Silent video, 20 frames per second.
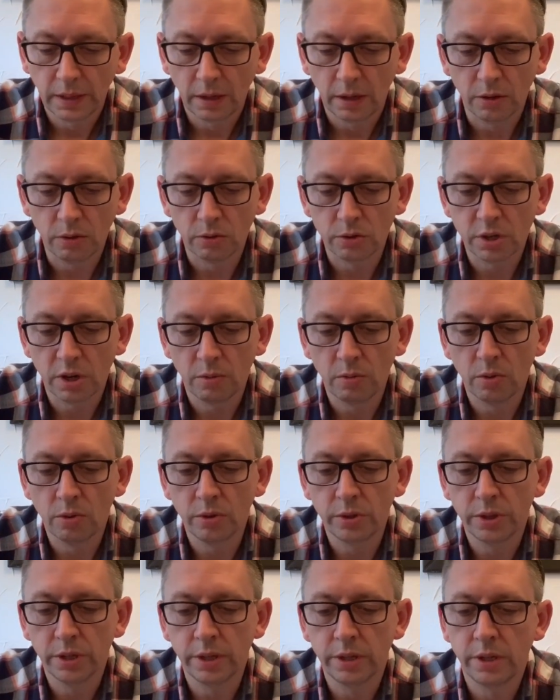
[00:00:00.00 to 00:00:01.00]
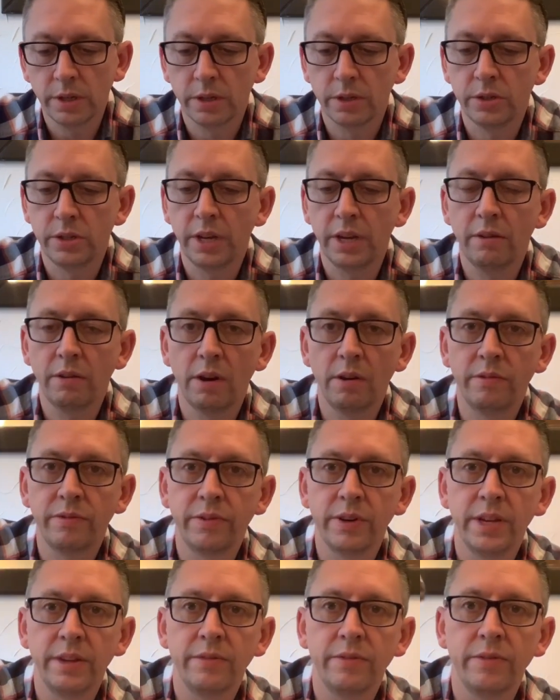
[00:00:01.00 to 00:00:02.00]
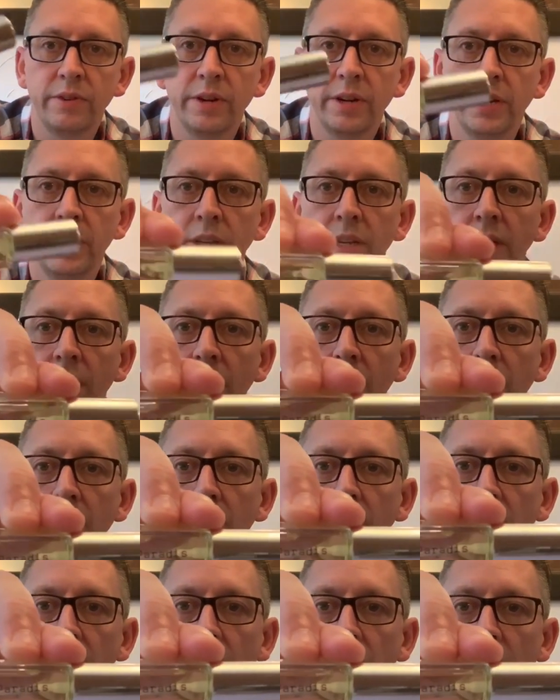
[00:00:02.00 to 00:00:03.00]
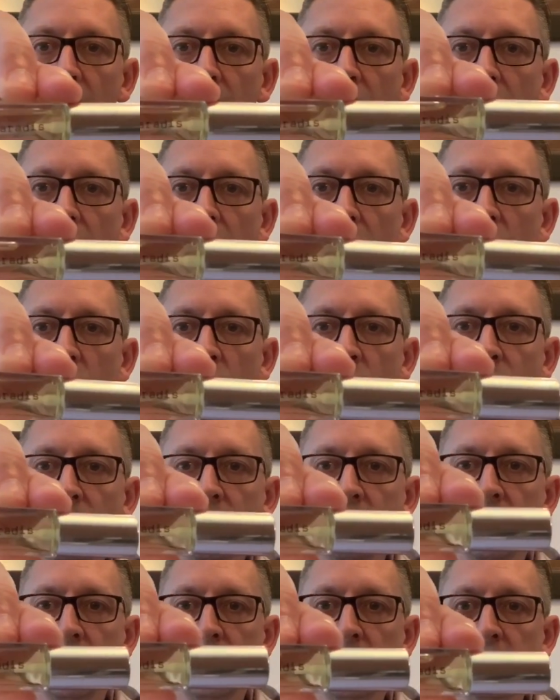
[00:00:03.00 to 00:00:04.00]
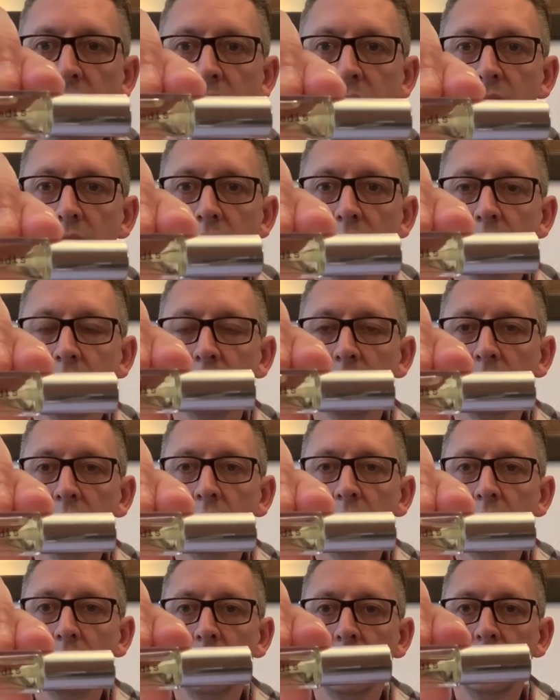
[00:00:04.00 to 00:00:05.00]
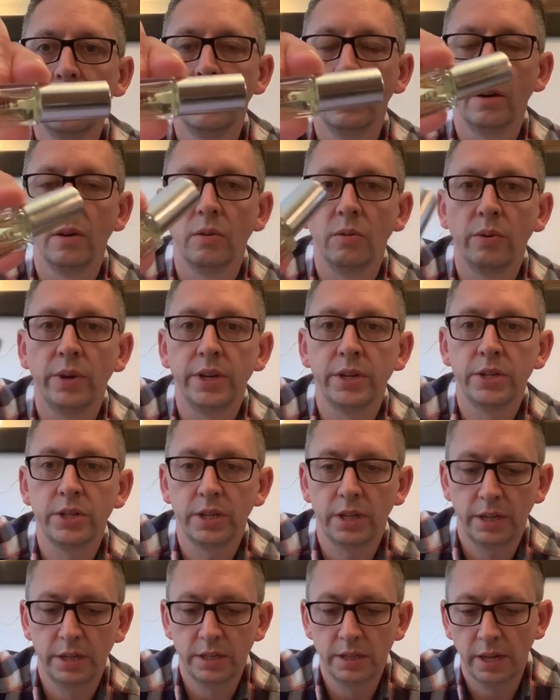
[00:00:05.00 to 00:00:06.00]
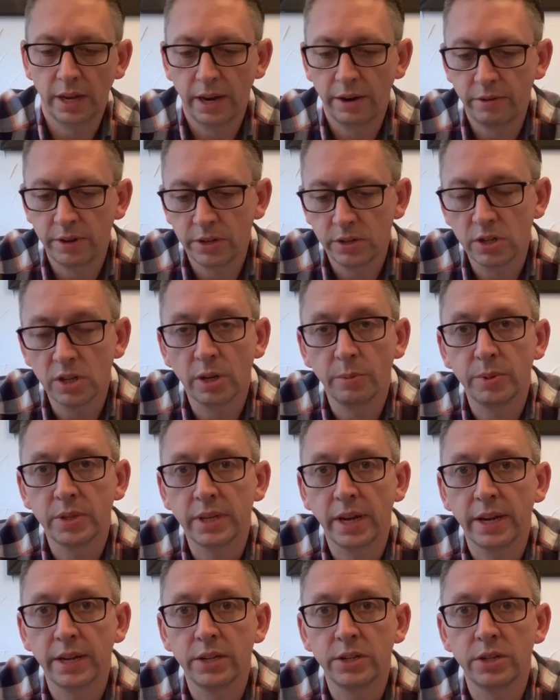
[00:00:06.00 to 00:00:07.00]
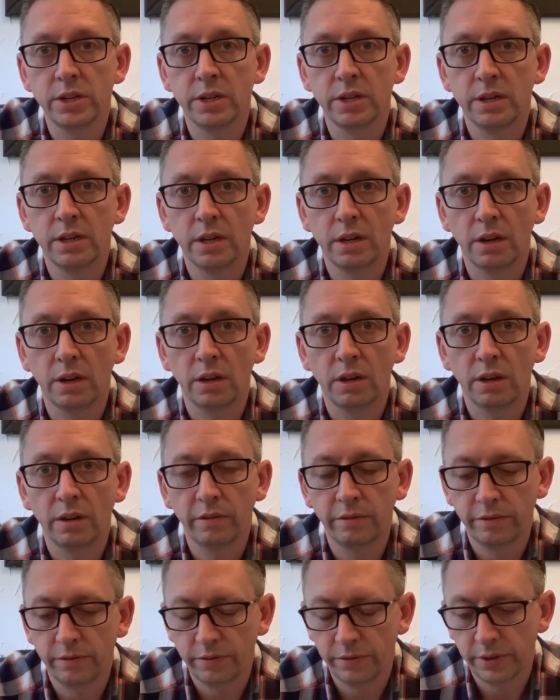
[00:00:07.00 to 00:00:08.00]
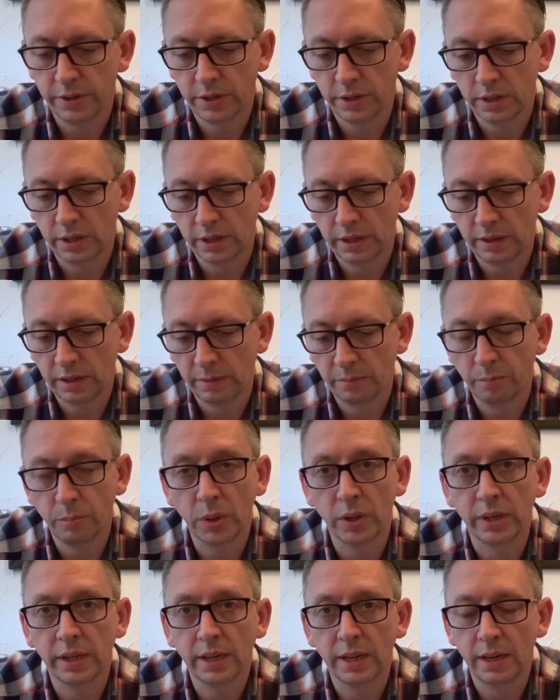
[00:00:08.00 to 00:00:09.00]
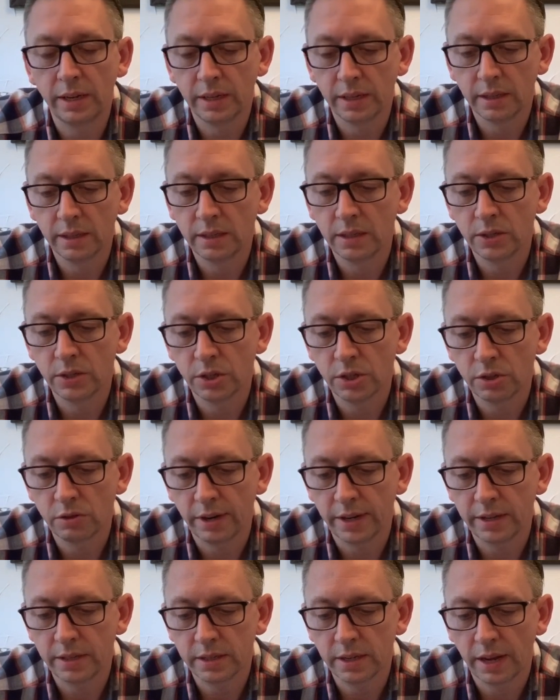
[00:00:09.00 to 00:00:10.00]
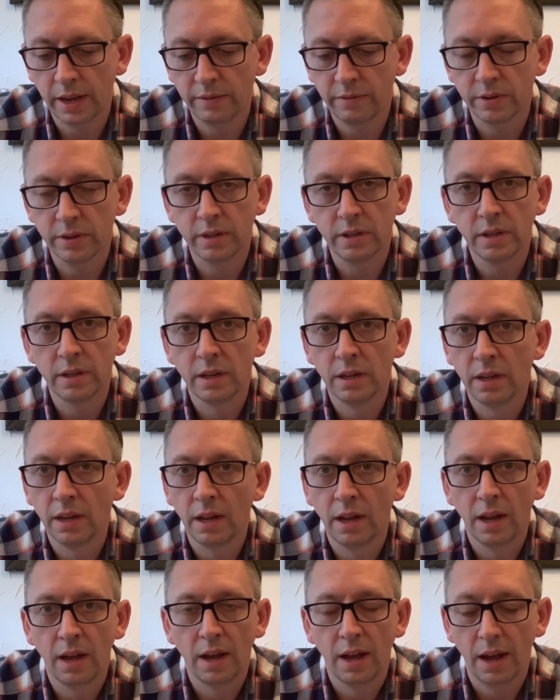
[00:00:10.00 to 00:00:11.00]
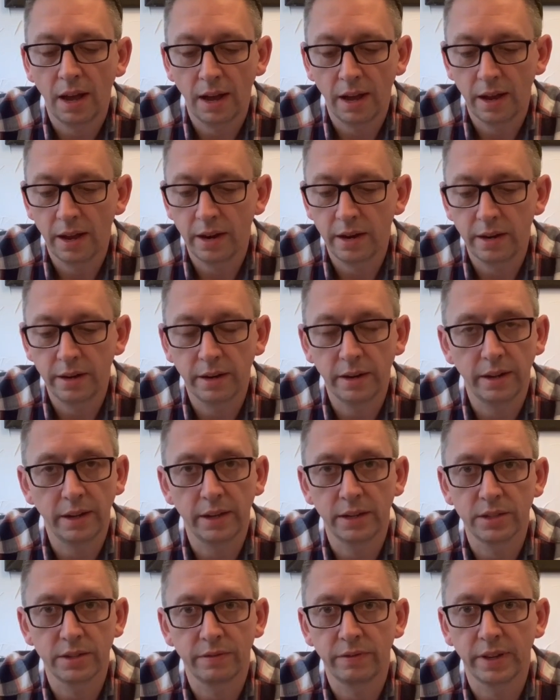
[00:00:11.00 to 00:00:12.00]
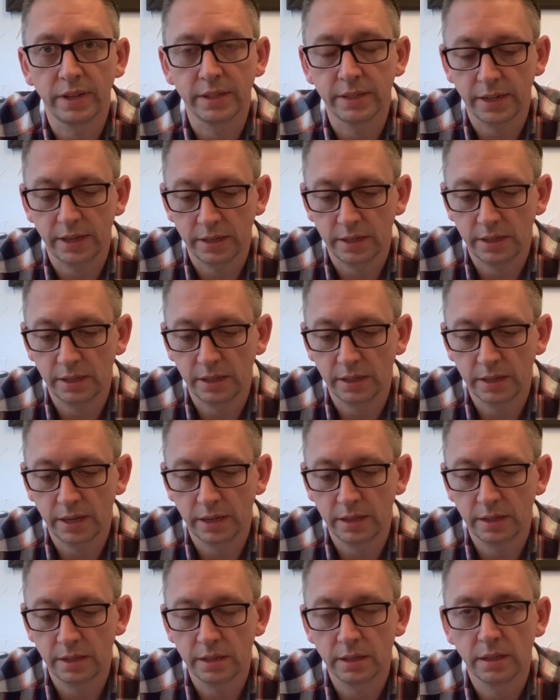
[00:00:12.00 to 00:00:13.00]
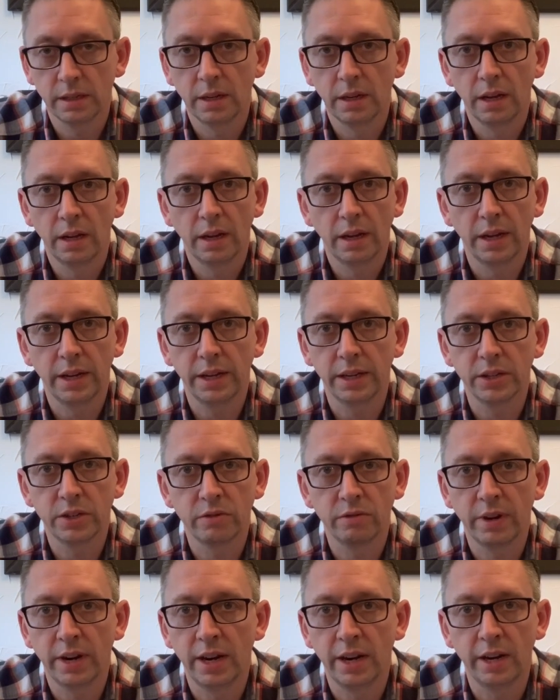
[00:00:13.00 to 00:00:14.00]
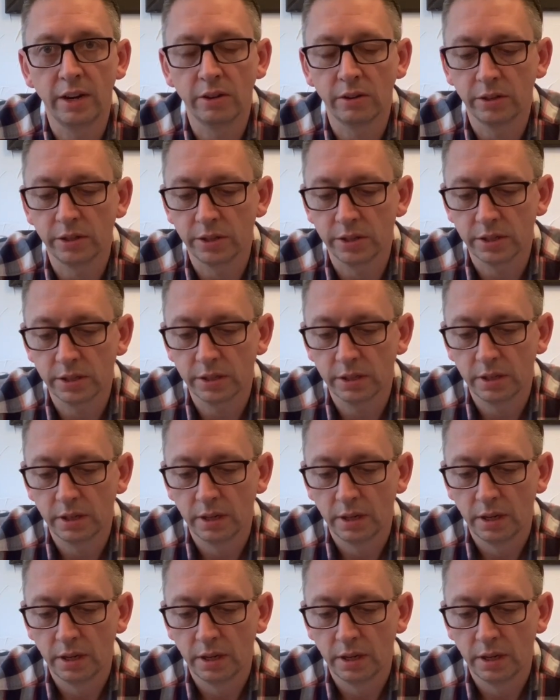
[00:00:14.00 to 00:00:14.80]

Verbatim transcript: I also ordered 033 Au Paradis which is their interpretation of by Killian's Straight to Heaven, and it's a fantastic scent. It's really nice.